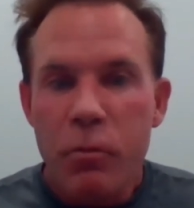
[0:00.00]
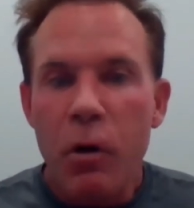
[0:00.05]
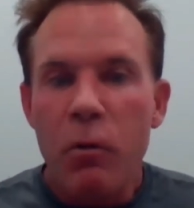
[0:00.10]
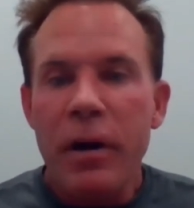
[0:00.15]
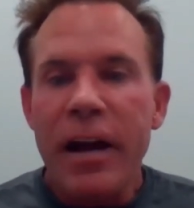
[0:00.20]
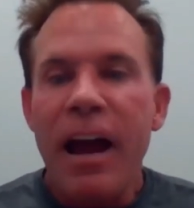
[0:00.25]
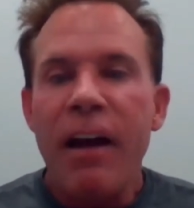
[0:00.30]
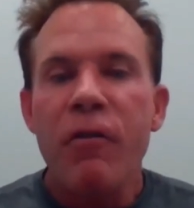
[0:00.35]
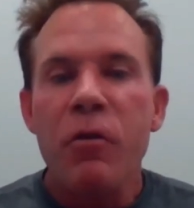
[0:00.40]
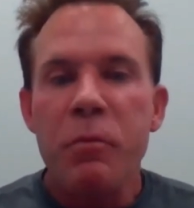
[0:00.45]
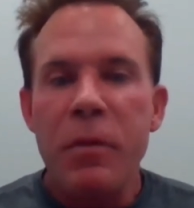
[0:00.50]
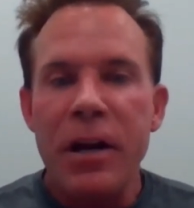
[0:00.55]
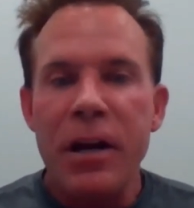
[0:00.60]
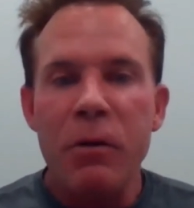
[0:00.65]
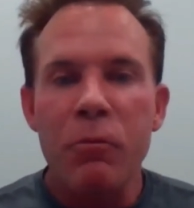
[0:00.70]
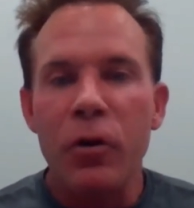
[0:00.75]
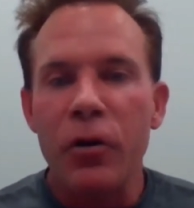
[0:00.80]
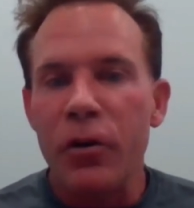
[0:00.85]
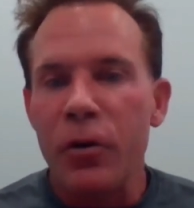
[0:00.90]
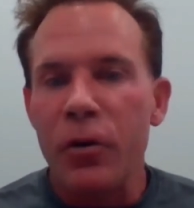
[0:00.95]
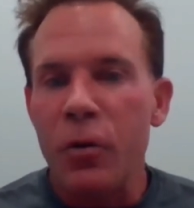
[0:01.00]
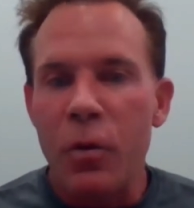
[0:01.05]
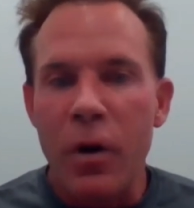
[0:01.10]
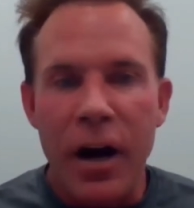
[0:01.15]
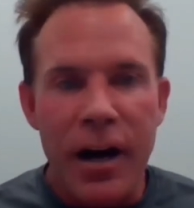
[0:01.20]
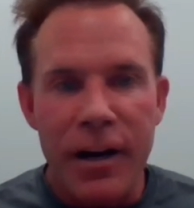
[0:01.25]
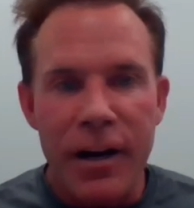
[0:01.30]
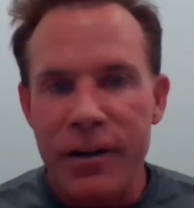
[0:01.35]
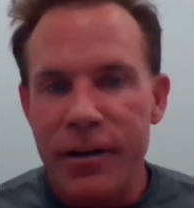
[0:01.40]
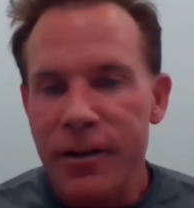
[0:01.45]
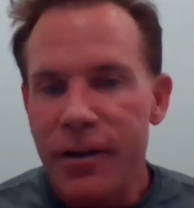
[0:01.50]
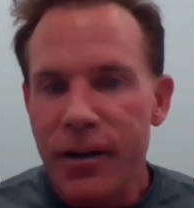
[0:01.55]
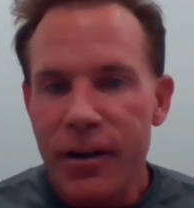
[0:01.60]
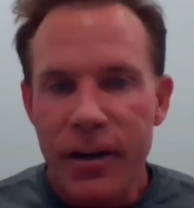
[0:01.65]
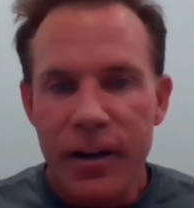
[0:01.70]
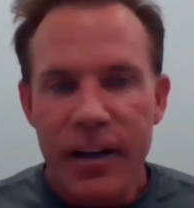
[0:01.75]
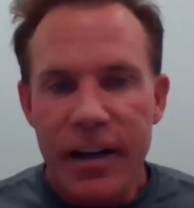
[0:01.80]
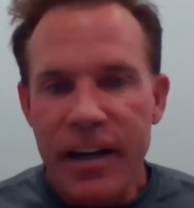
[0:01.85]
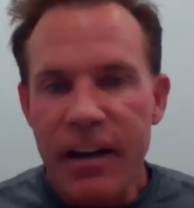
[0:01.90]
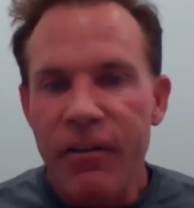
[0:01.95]
But we haven't been able to
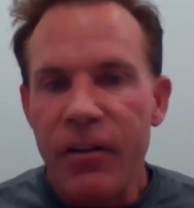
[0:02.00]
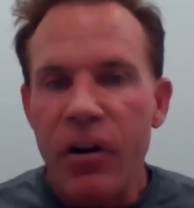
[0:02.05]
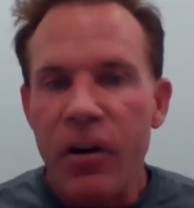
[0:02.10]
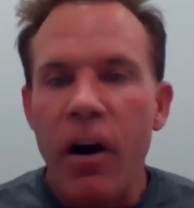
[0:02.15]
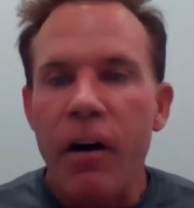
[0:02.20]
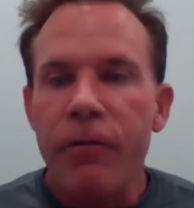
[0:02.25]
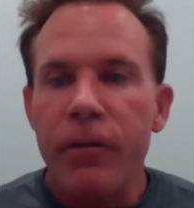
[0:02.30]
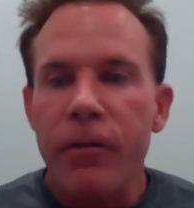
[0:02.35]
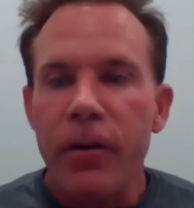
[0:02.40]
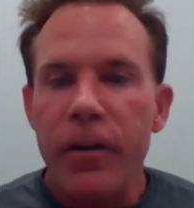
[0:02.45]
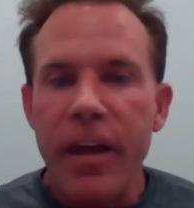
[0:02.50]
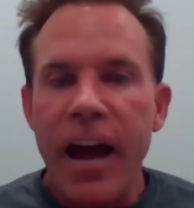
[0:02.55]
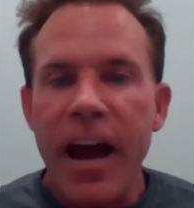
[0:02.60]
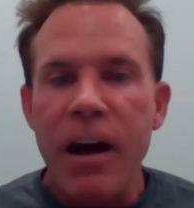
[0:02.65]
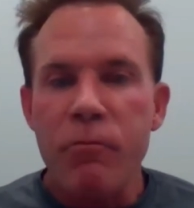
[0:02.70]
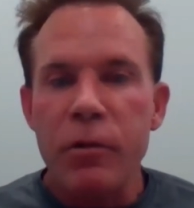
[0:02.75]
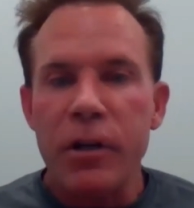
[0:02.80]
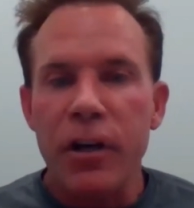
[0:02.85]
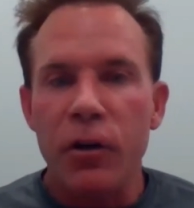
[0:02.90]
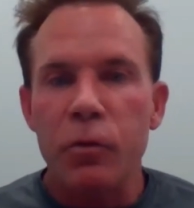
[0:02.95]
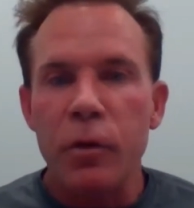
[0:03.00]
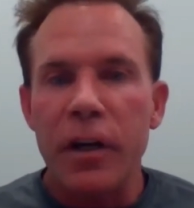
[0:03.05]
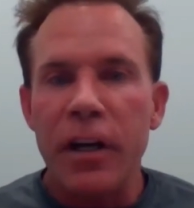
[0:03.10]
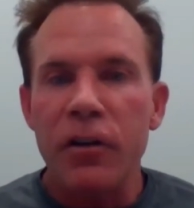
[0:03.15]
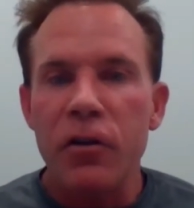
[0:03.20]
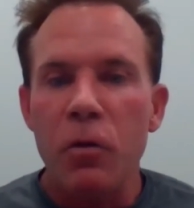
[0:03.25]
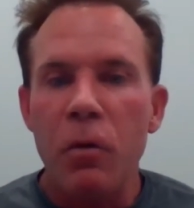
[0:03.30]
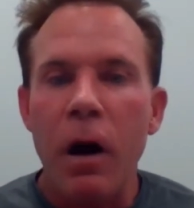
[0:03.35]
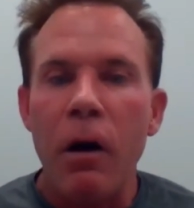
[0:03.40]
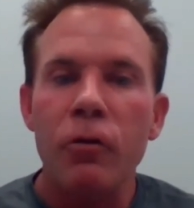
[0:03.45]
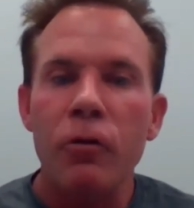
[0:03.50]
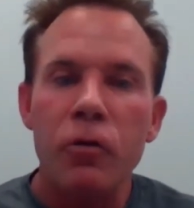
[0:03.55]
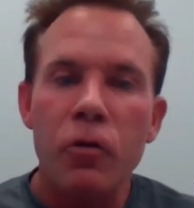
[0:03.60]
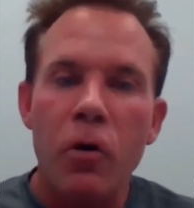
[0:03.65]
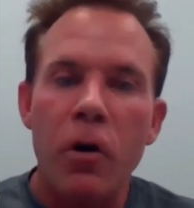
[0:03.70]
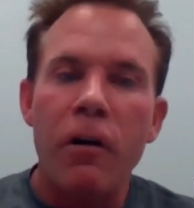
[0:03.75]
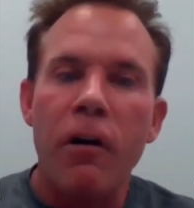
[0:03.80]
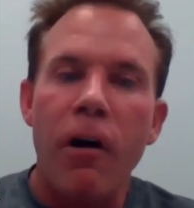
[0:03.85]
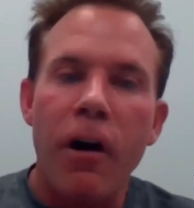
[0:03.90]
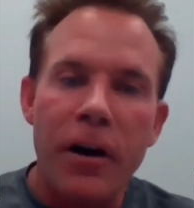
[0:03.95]
even offer that, because we can do
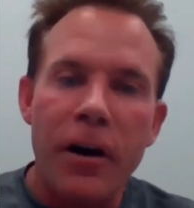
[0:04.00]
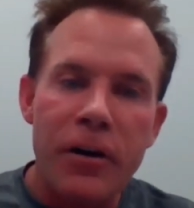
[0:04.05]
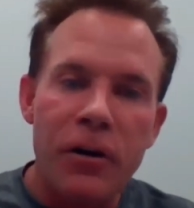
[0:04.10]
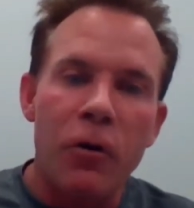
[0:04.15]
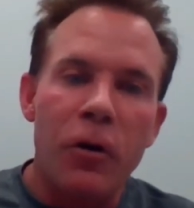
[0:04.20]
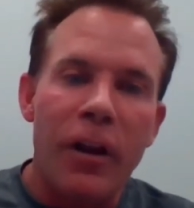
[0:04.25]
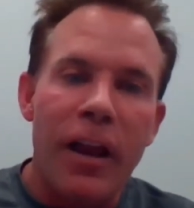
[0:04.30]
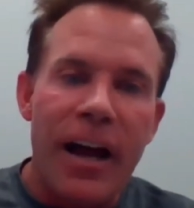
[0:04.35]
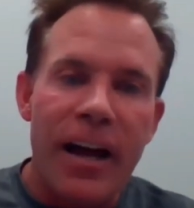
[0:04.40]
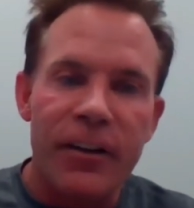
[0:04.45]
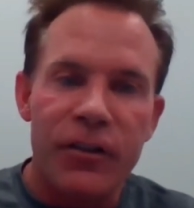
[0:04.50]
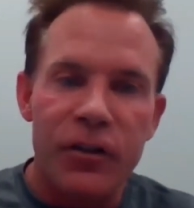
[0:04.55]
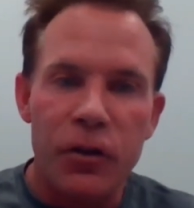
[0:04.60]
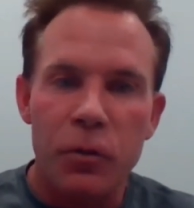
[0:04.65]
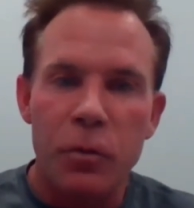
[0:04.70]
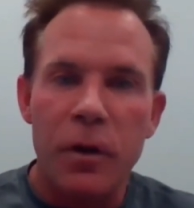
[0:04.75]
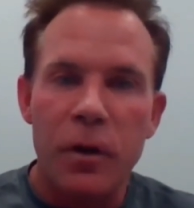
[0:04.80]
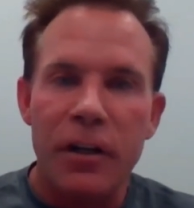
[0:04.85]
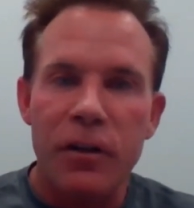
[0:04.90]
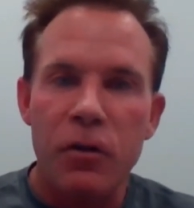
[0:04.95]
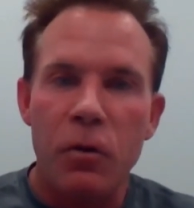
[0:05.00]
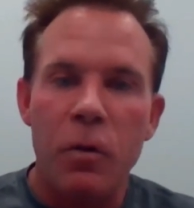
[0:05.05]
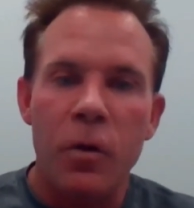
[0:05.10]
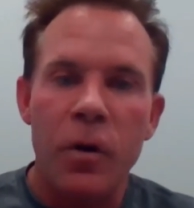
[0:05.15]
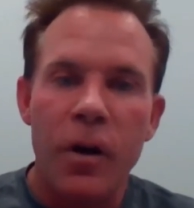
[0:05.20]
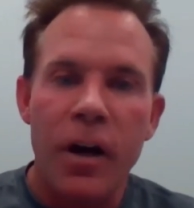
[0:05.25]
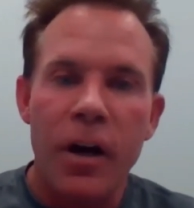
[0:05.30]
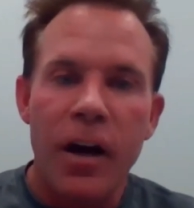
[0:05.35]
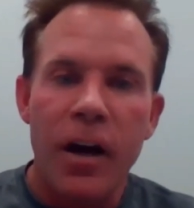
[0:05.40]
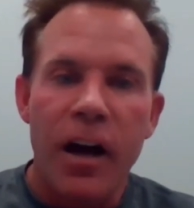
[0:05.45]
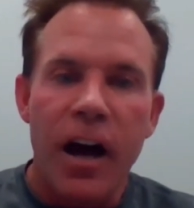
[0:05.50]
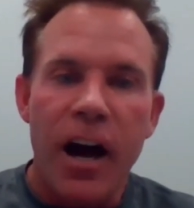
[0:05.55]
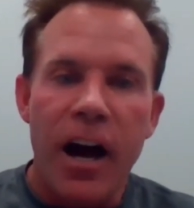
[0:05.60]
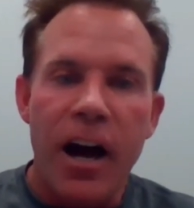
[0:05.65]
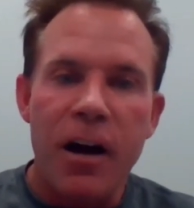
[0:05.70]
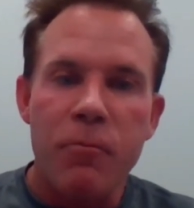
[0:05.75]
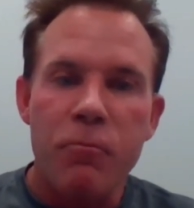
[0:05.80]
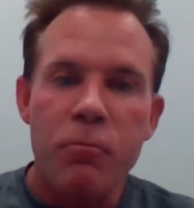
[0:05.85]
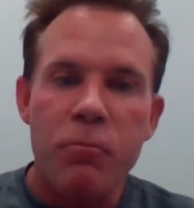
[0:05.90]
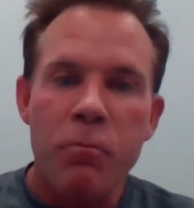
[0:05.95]
outdoor cardio classes. We can do
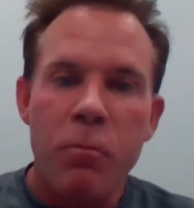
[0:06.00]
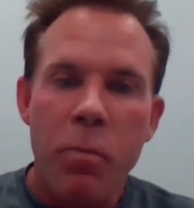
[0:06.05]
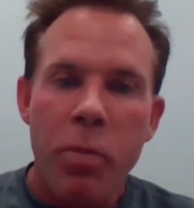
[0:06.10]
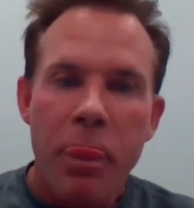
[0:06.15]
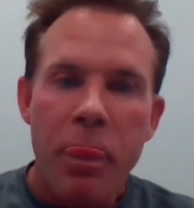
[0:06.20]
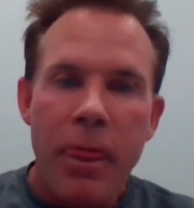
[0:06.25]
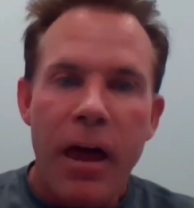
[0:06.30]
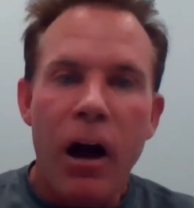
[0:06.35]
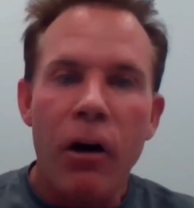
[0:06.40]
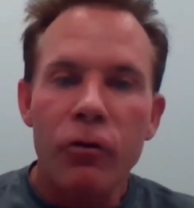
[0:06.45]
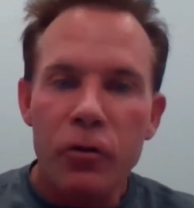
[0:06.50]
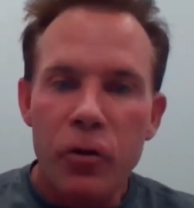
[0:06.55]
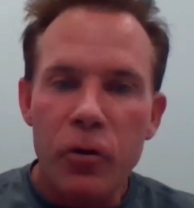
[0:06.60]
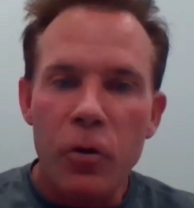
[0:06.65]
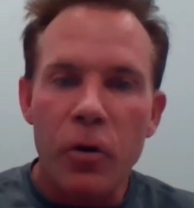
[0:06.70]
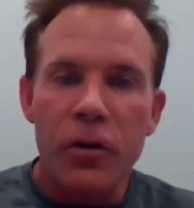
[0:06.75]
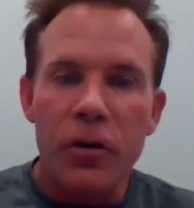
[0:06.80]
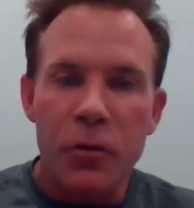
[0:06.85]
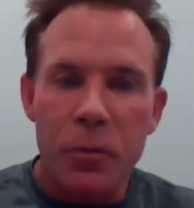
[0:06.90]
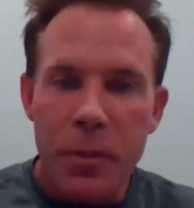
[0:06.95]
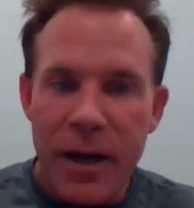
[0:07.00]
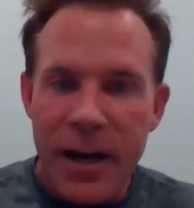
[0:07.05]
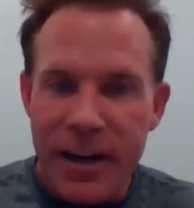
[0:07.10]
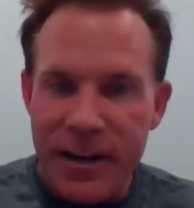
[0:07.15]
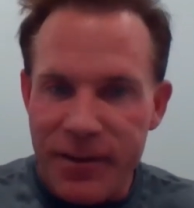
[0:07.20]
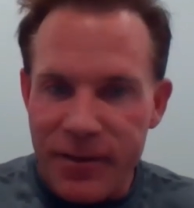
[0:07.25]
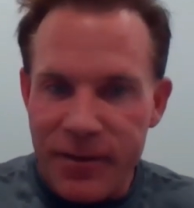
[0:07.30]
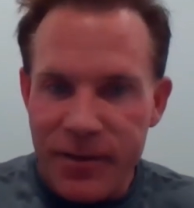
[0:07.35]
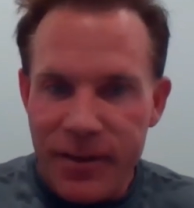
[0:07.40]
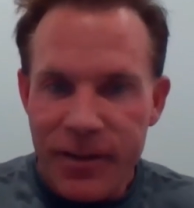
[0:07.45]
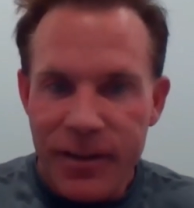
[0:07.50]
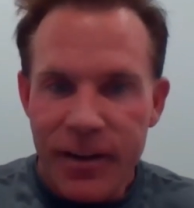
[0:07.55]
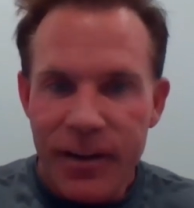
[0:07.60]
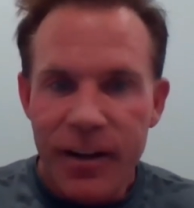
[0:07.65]
outdoor spin.